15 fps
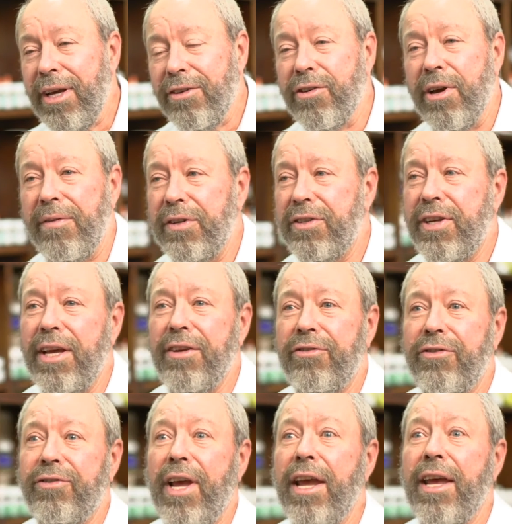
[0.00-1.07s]
So if it
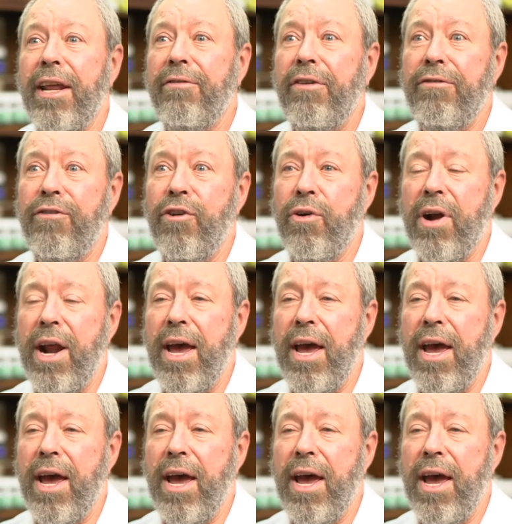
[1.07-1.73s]
says take it every 4